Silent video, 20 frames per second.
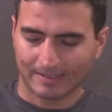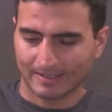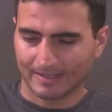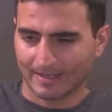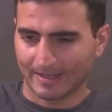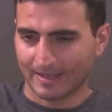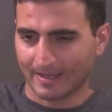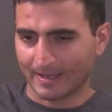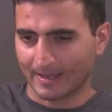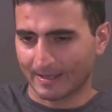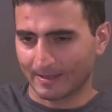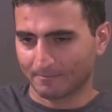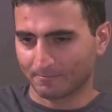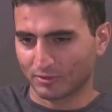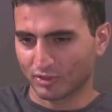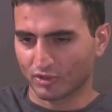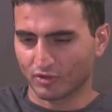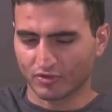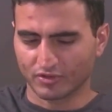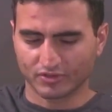And, you
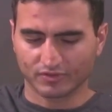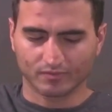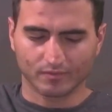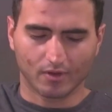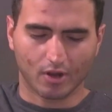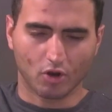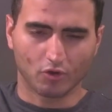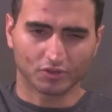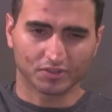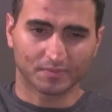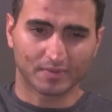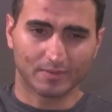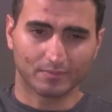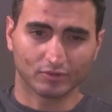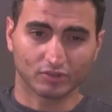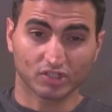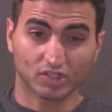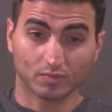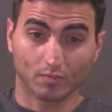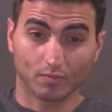know, there's always people
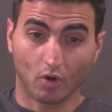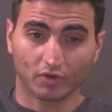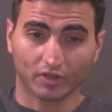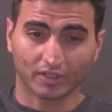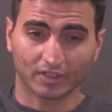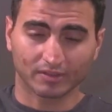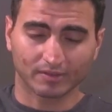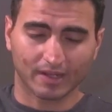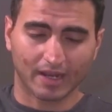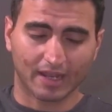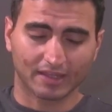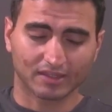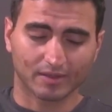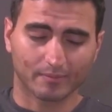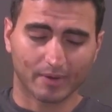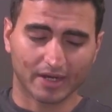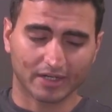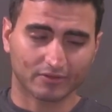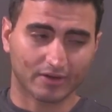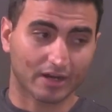smoking at the
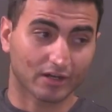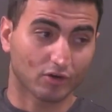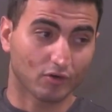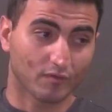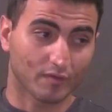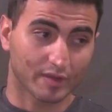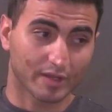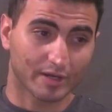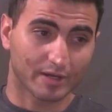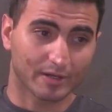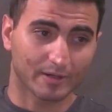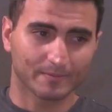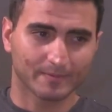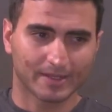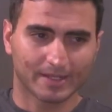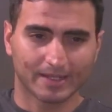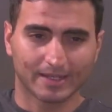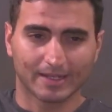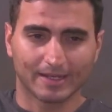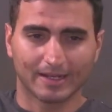bike rack over there.
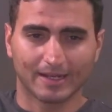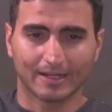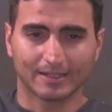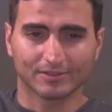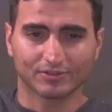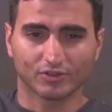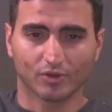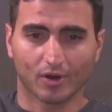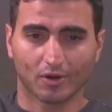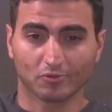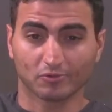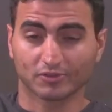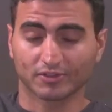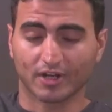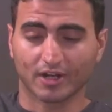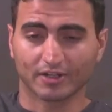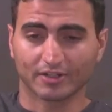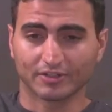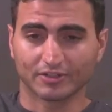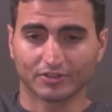And so I was
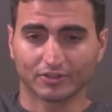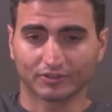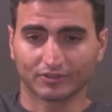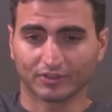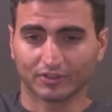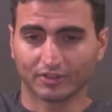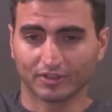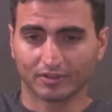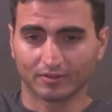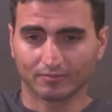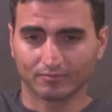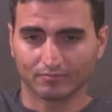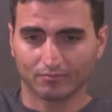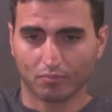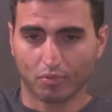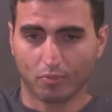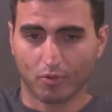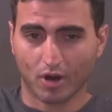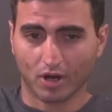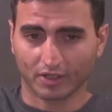not interested in
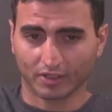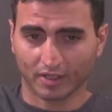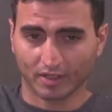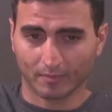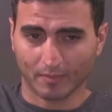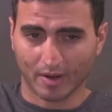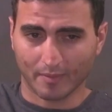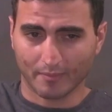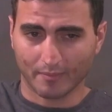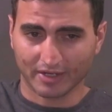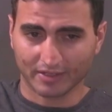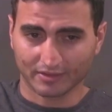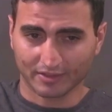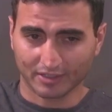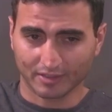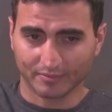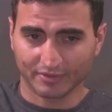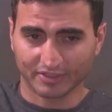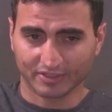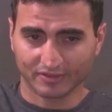parking my bike there
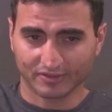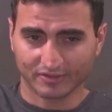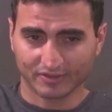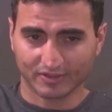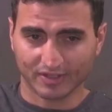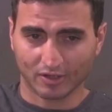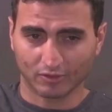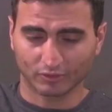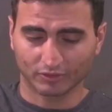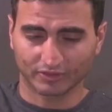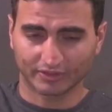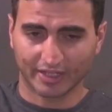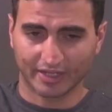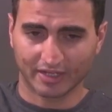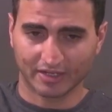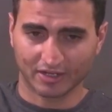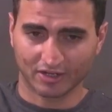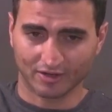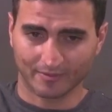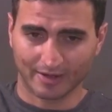because I was taking
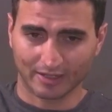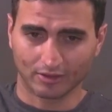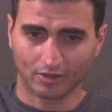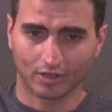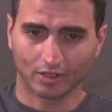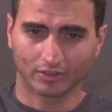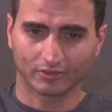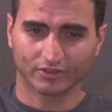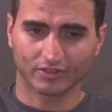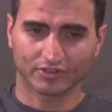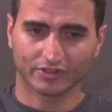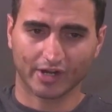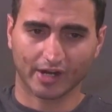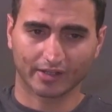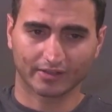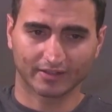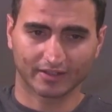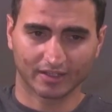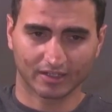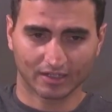care of my lungs and trying to
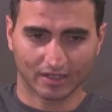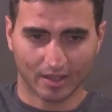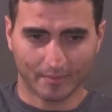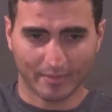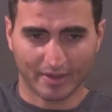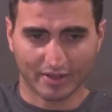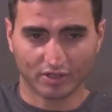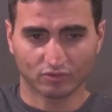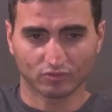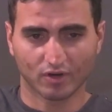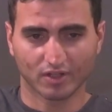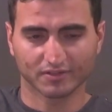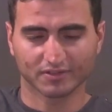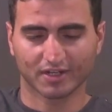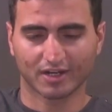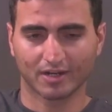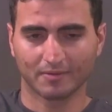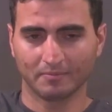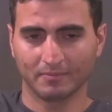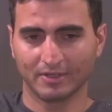get a better run
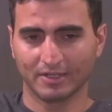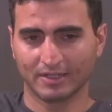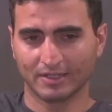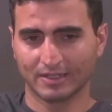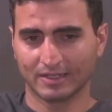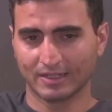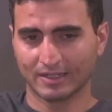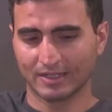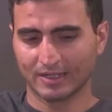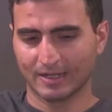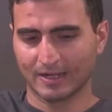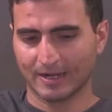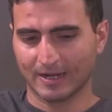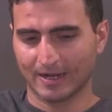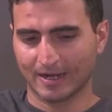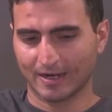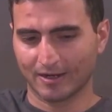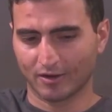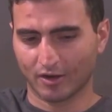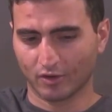time.
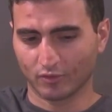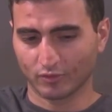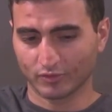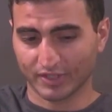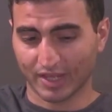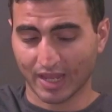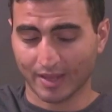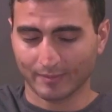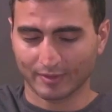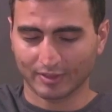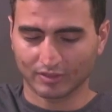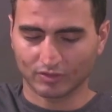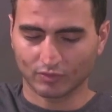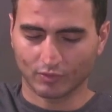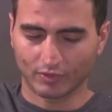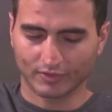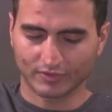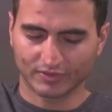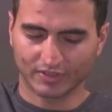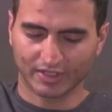I was aiming
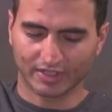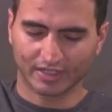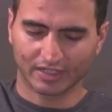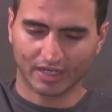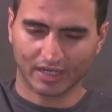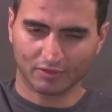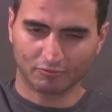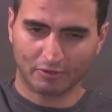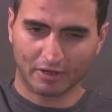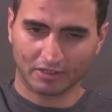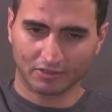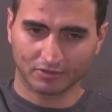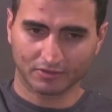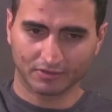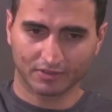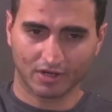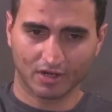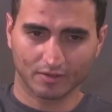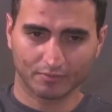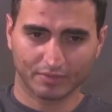towards getting a record
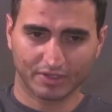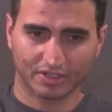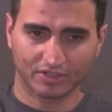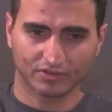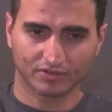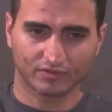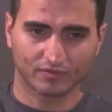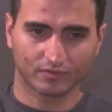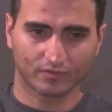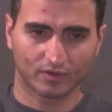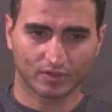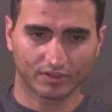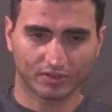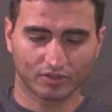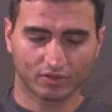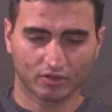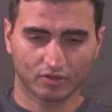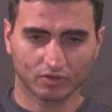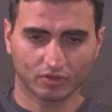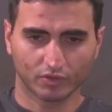on base, you know,
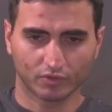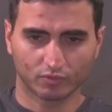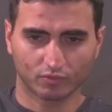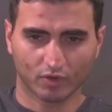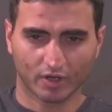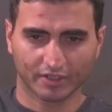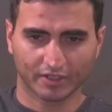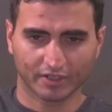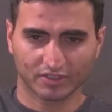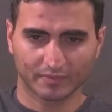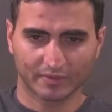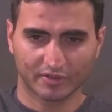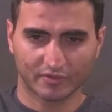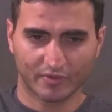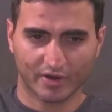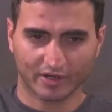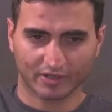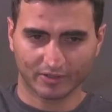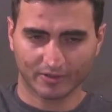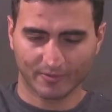a good running speed
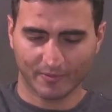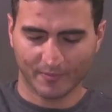record.